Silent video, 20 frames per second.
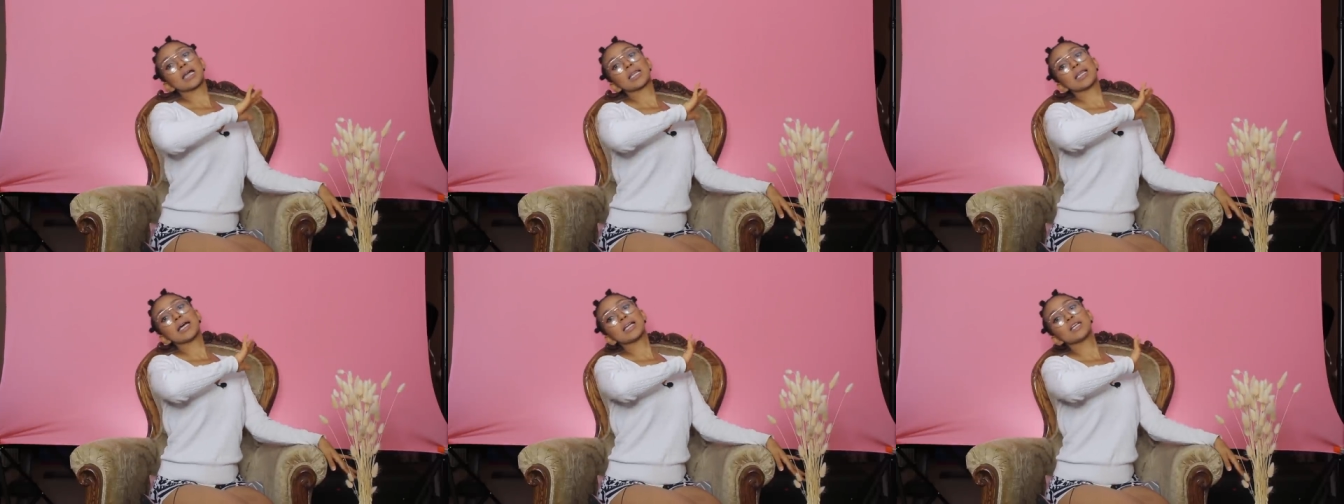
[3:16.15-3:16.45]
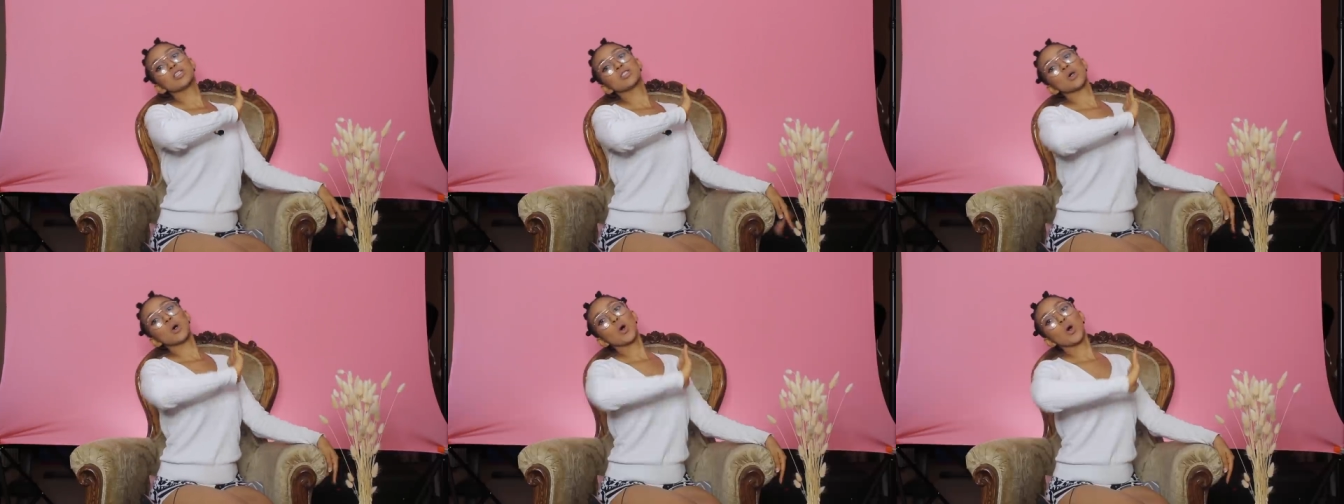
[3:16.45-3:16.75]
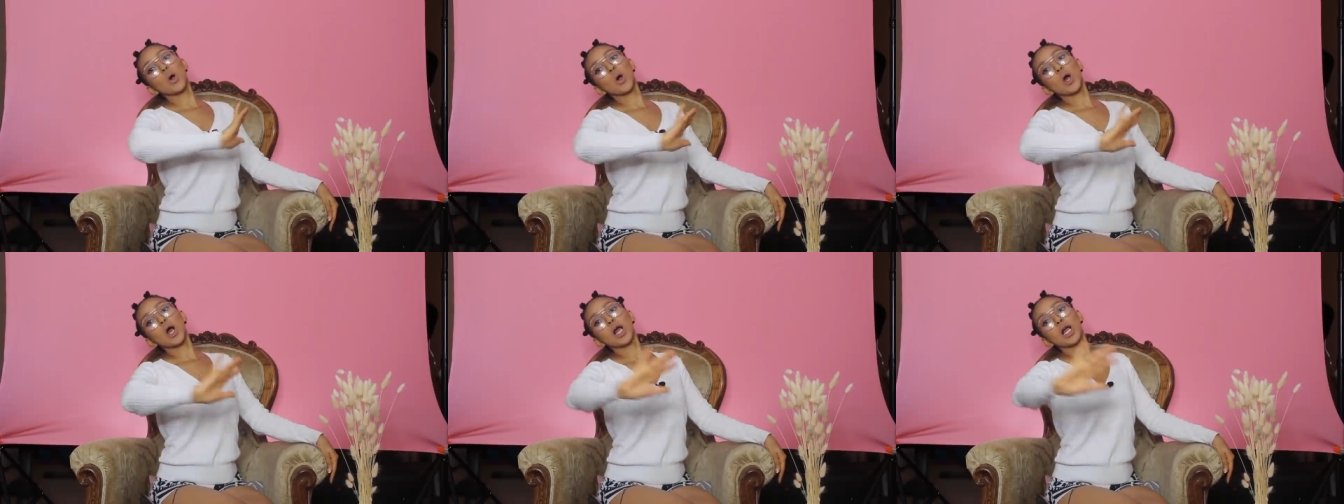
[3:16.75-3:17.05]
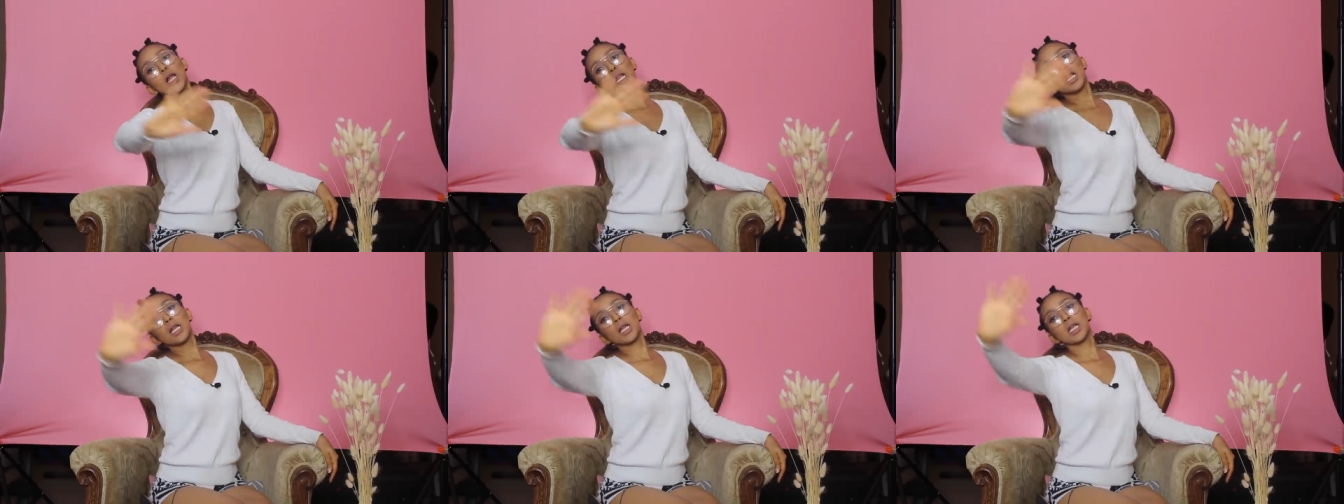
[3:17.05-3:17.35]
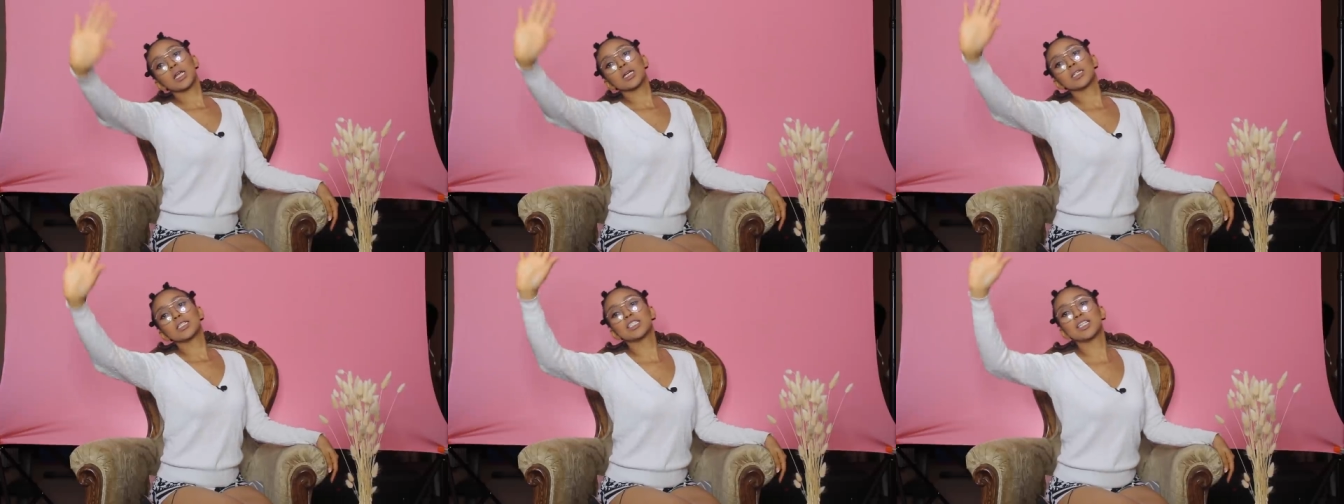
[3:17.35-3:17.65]
that is
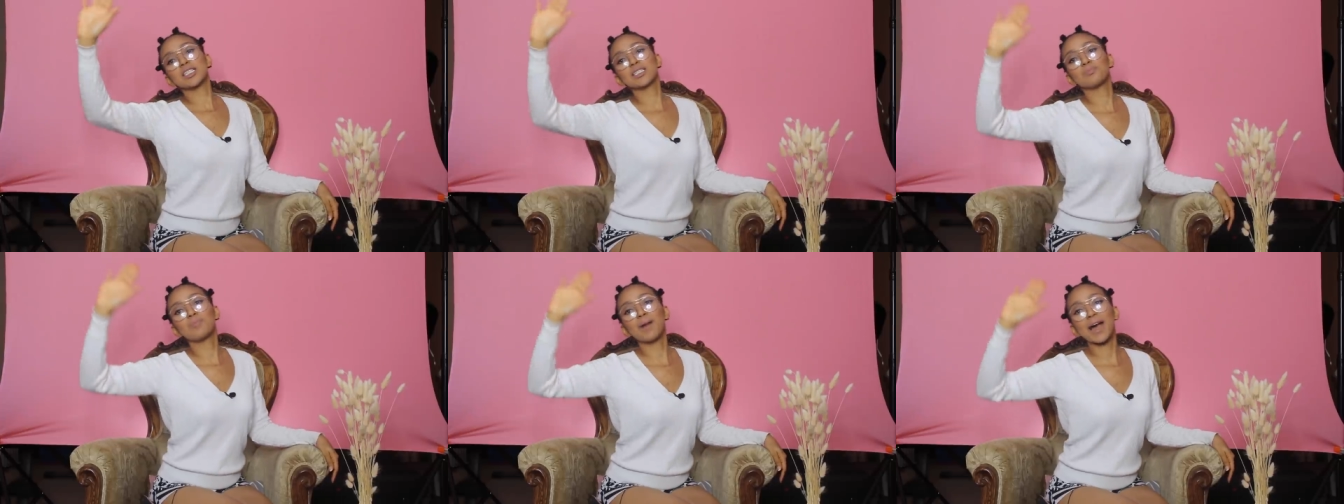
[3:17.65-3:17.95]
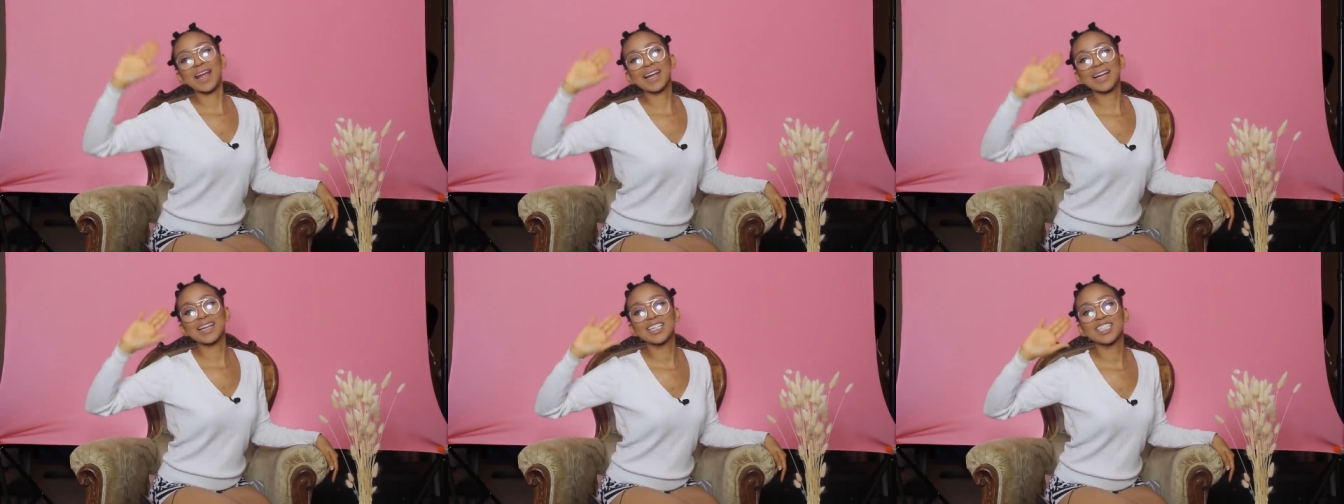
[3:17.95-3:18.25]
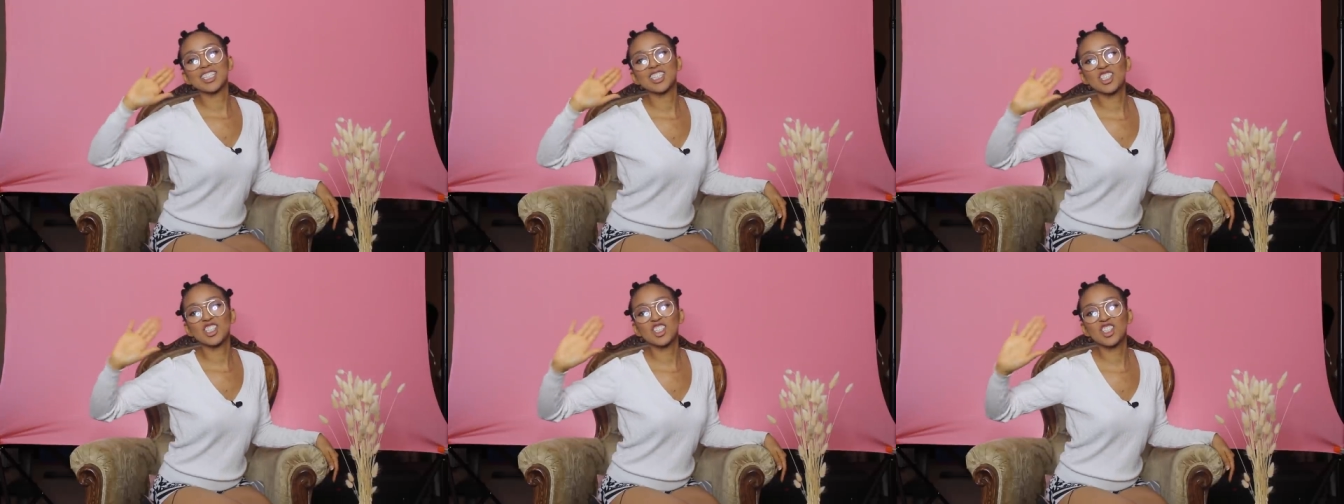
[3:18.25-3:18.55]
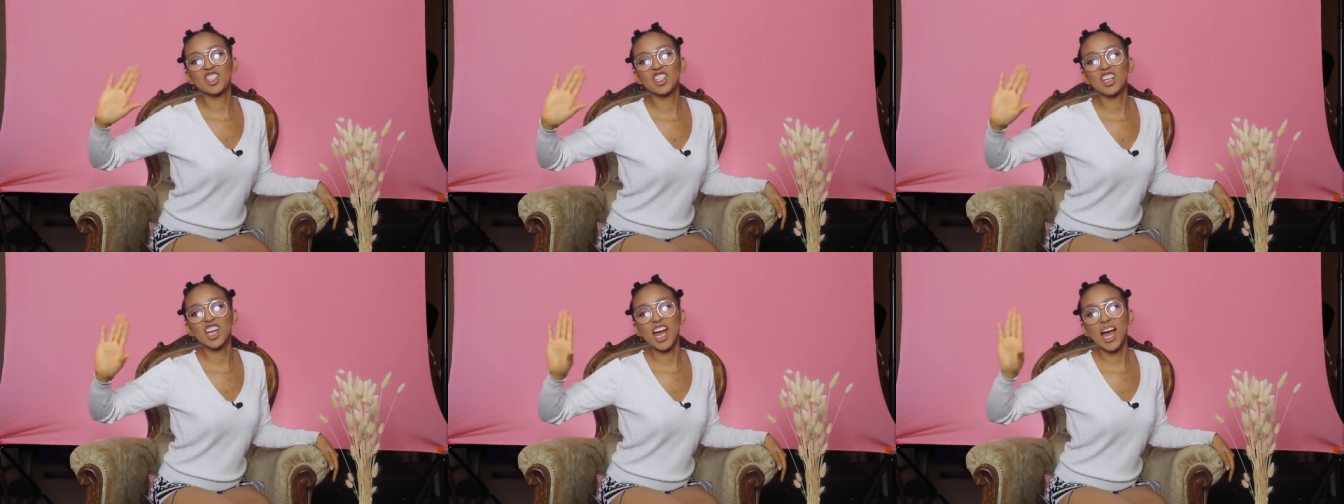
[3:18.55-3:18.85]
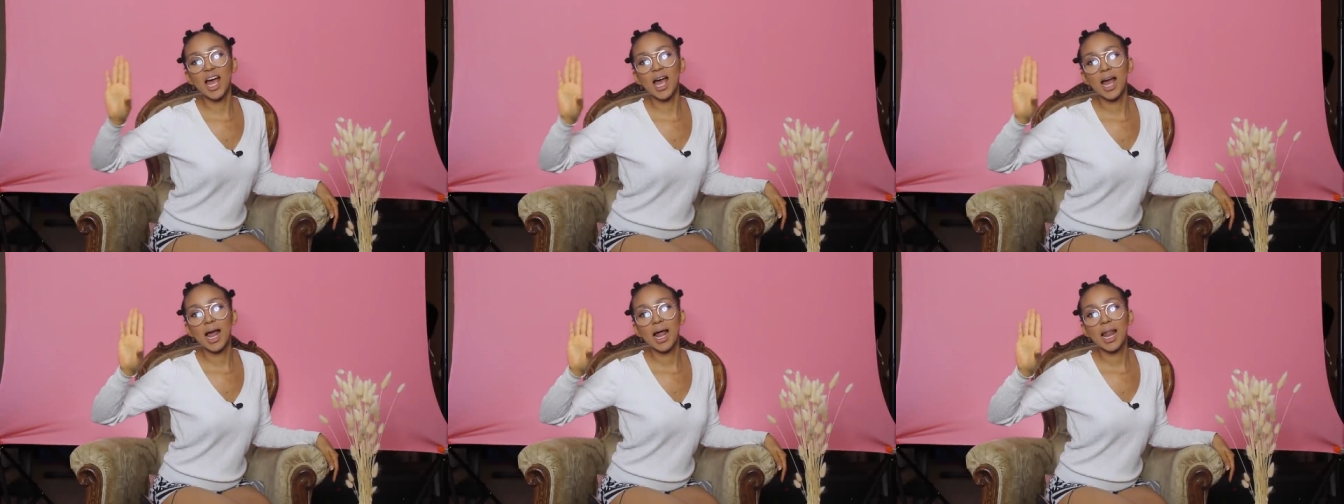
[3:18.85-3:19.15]
all just by
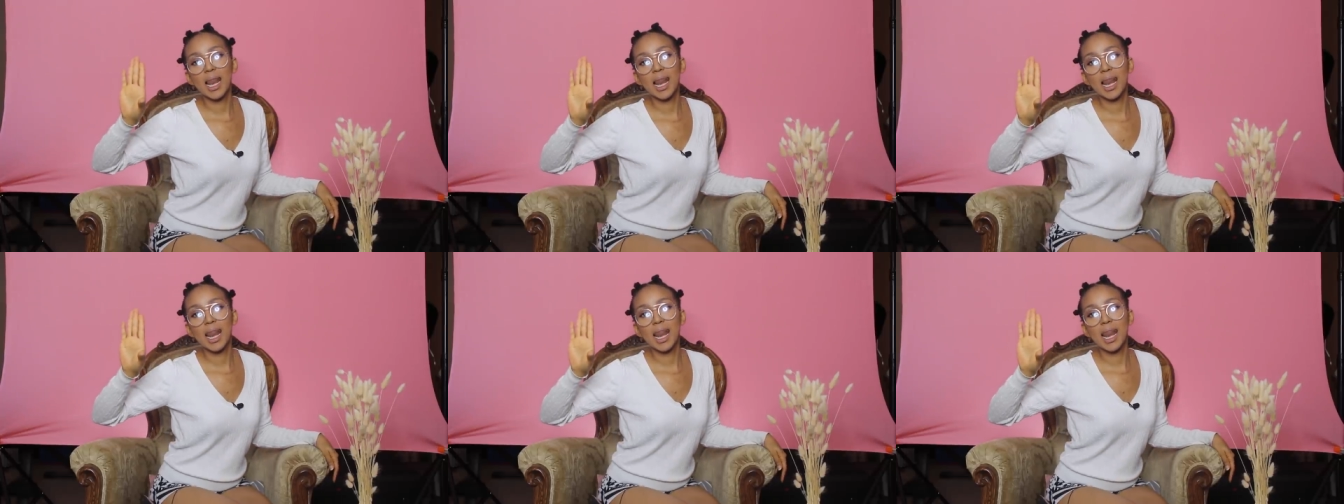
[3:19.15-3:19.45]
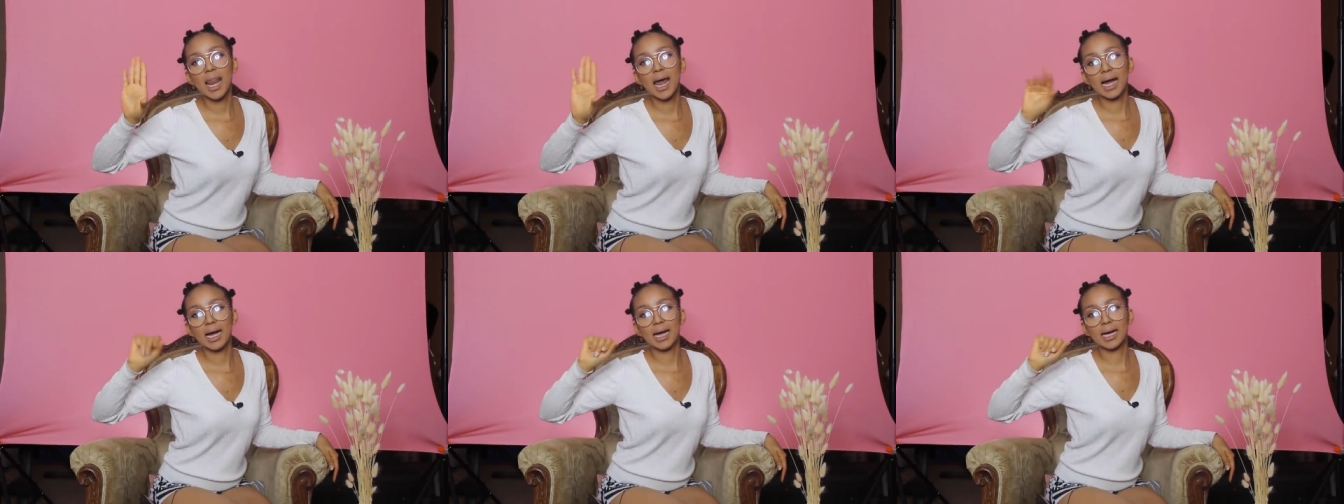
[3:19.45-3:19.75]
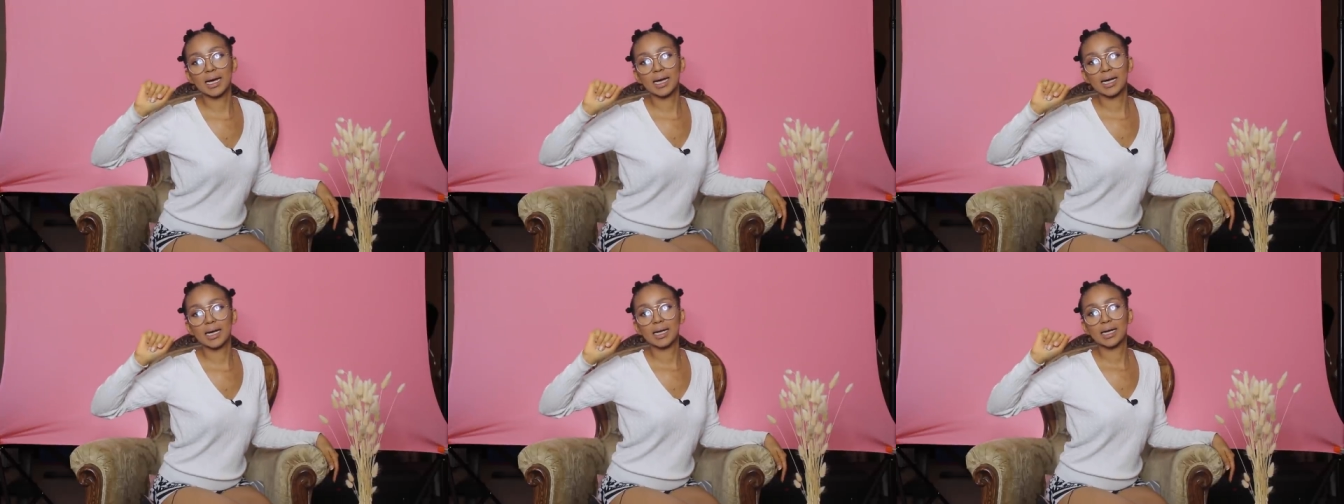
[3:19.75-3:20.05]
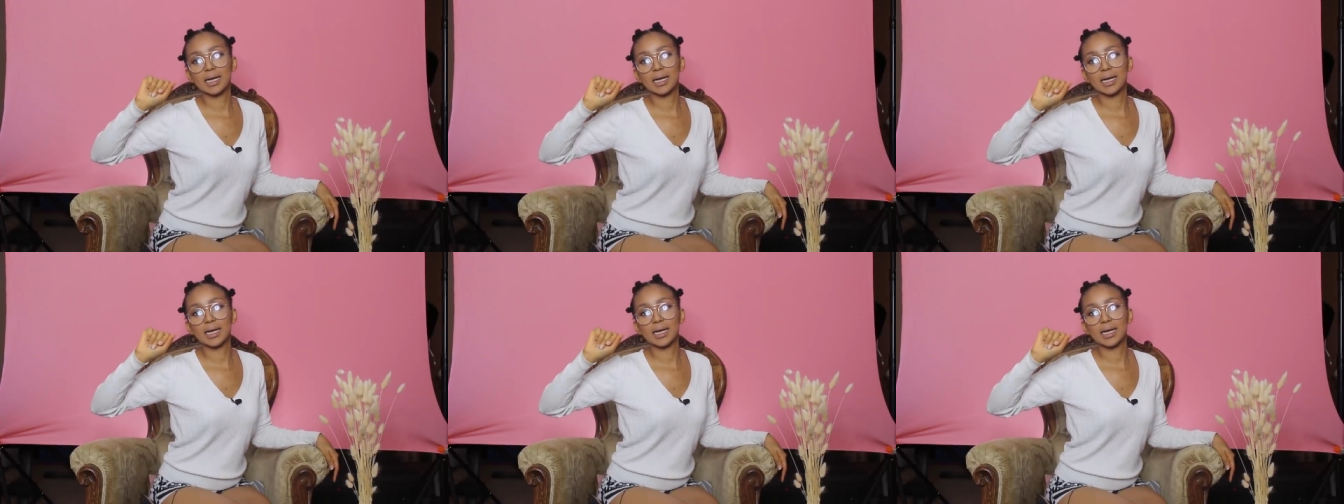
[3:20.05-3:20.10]
sheer luck.